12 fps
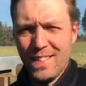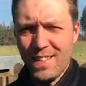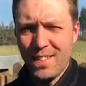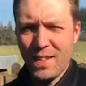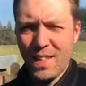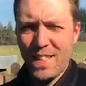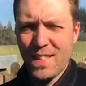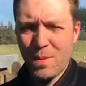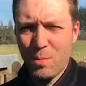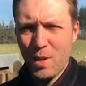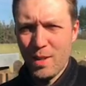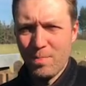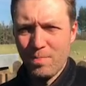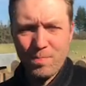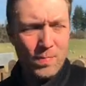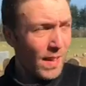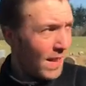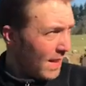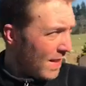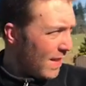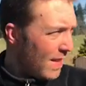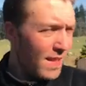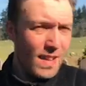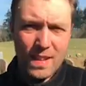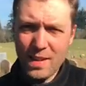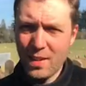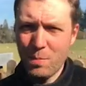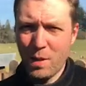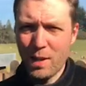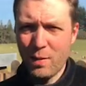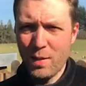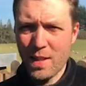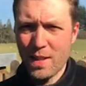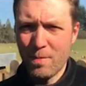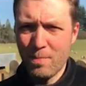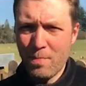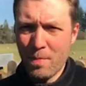Okay, tip one, don't mind the pheasant.